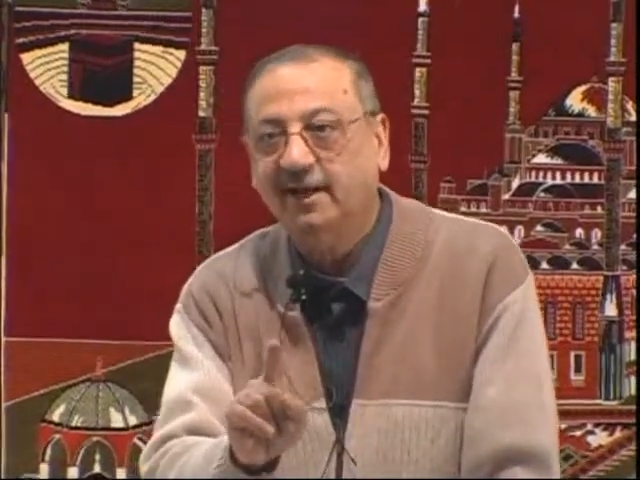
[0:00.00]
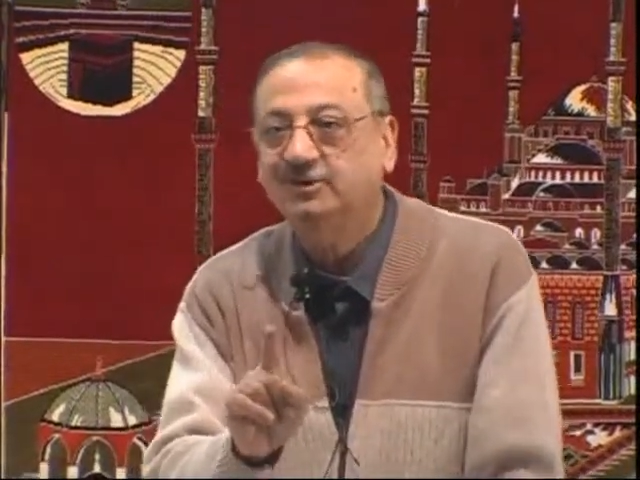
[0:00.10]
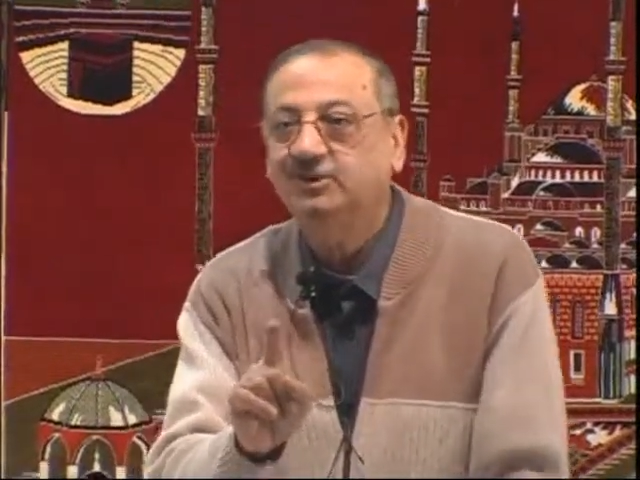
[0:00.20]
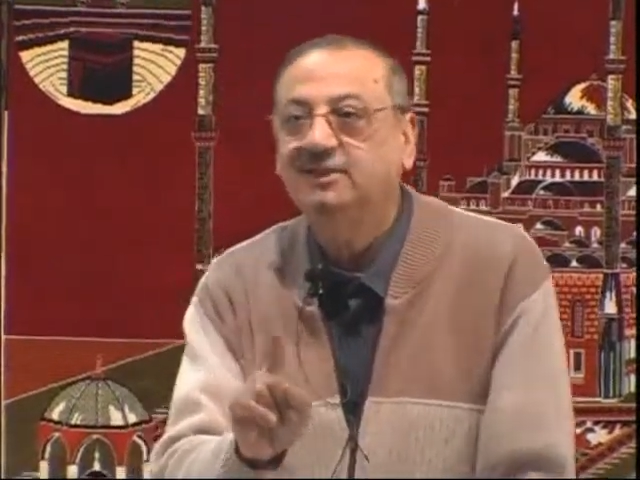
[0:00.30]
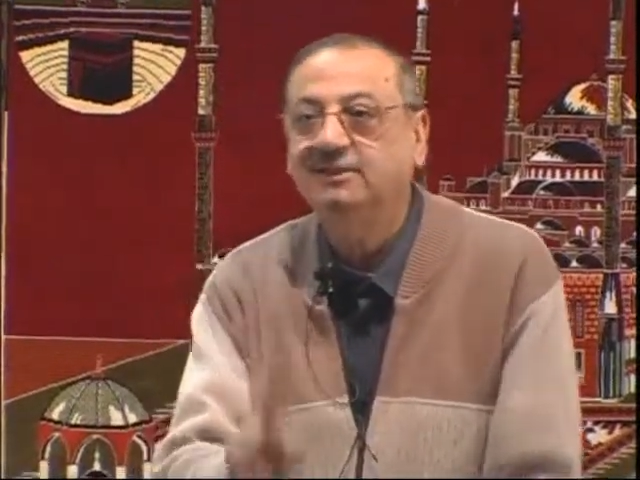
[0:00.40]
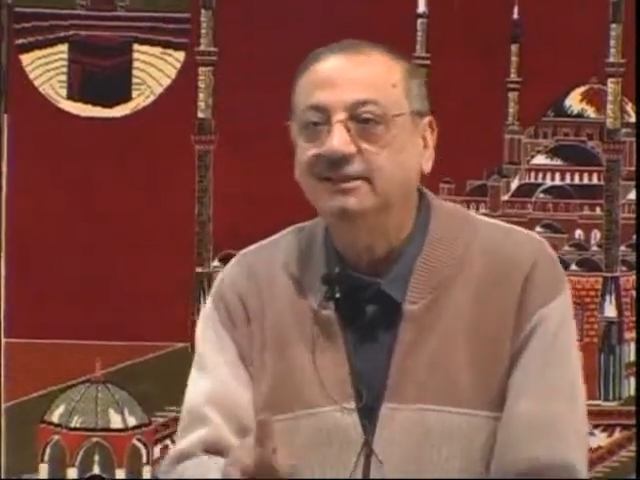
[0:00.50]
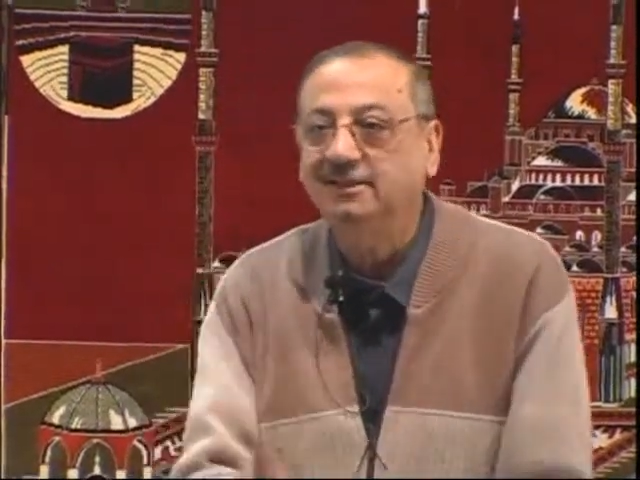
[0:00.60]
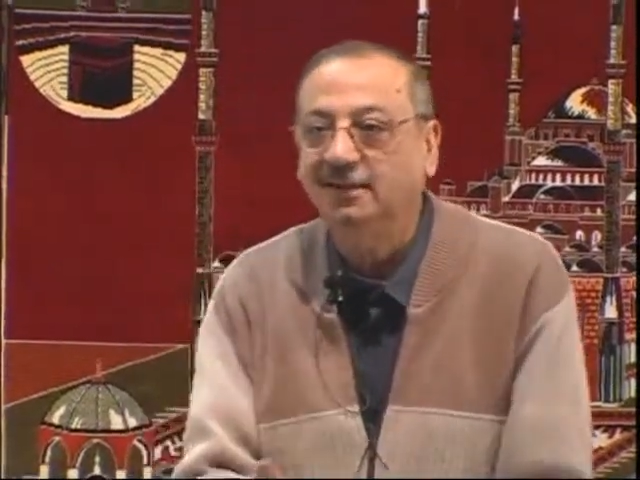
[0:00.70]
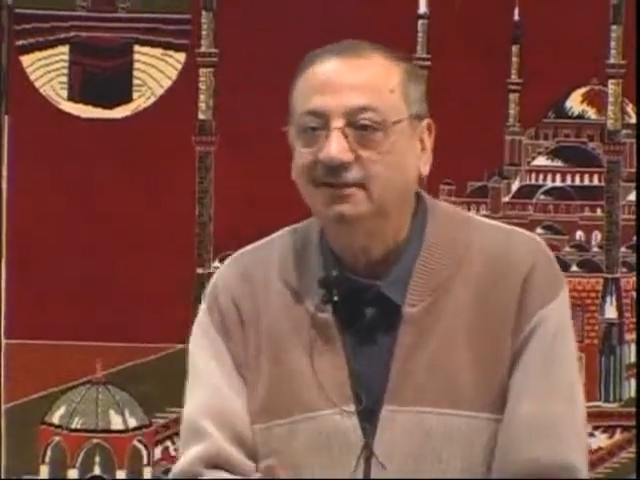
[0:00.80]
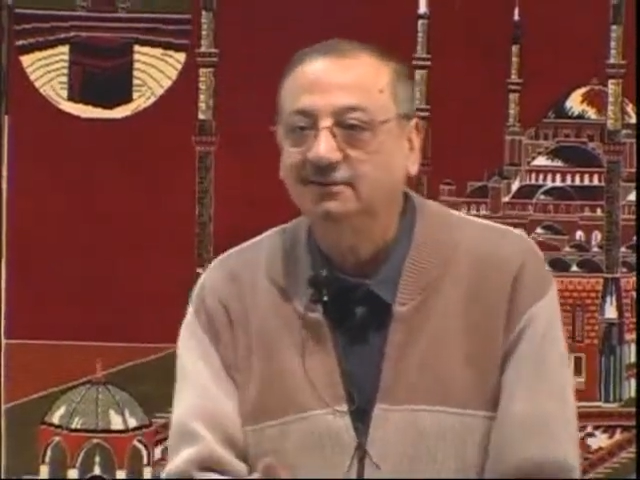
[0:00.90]
I say
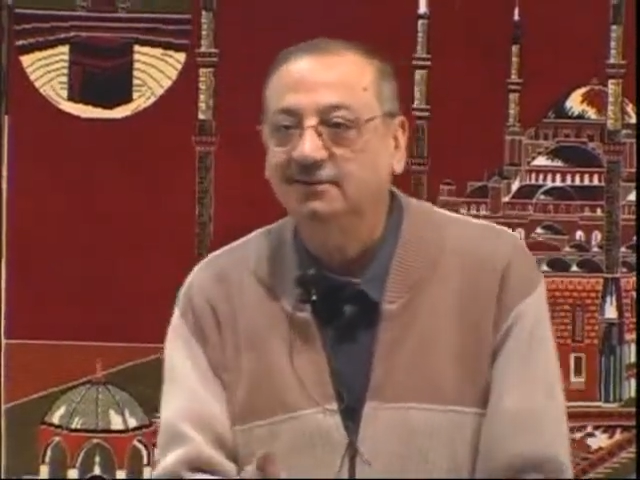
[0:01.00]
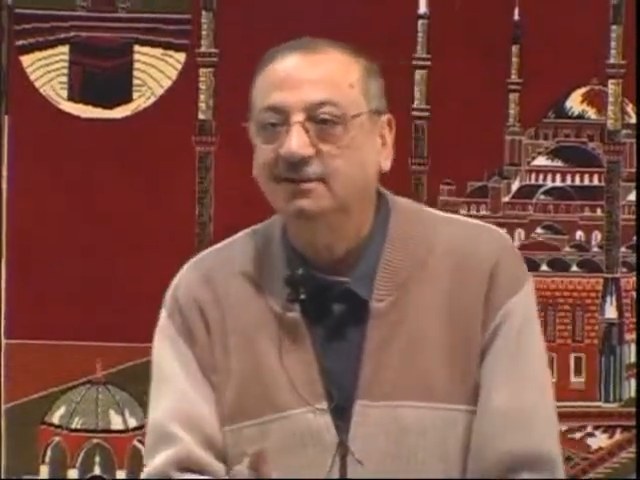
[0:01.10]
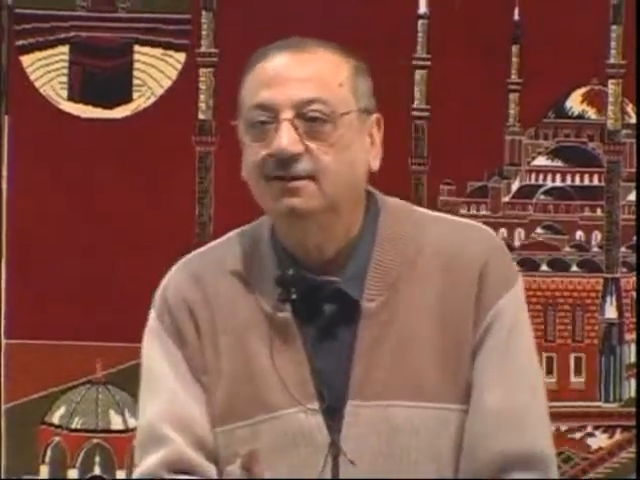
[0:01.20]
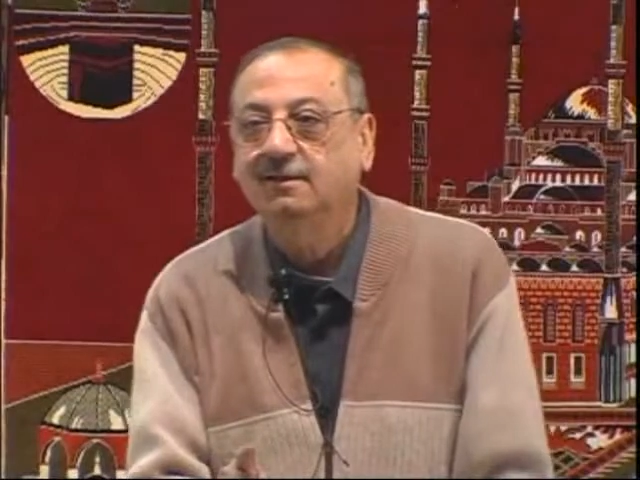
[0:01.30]
details,